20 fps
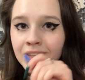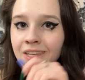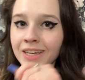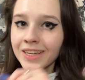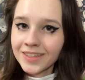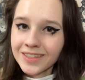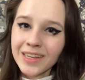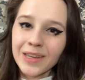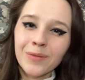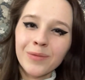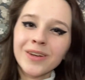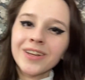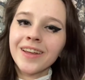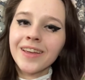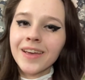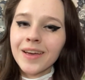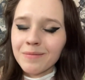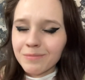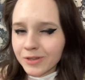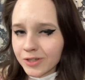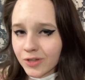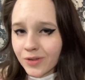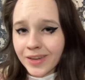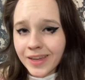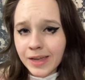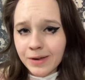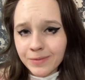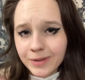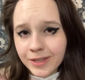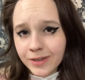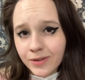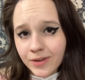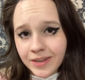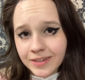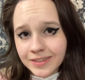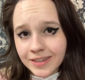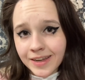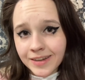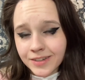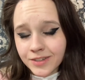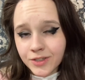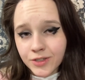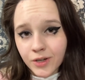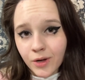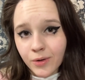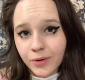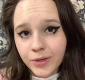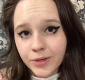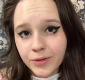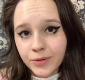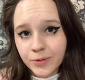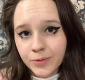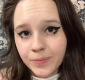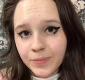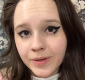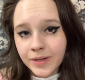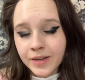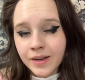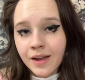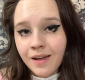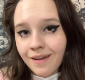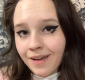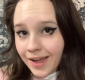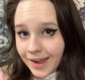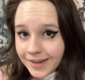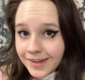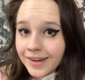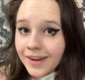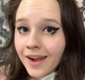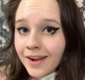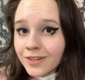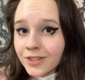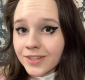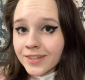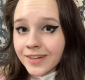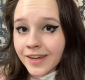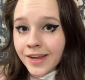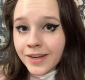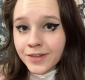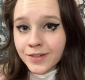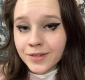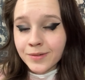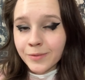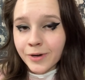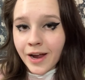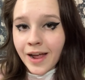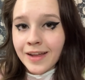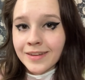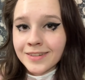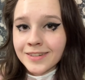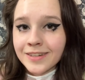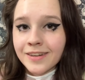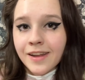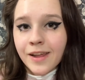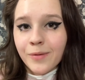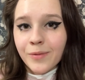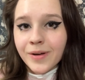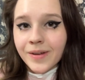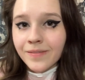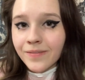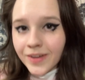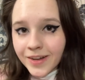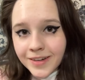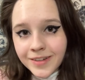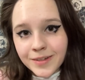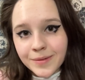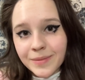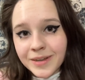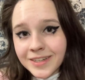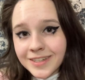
It's like 1 a.m., so I can't really go outside to show you, but I did actually touch some grass today when I fed it to my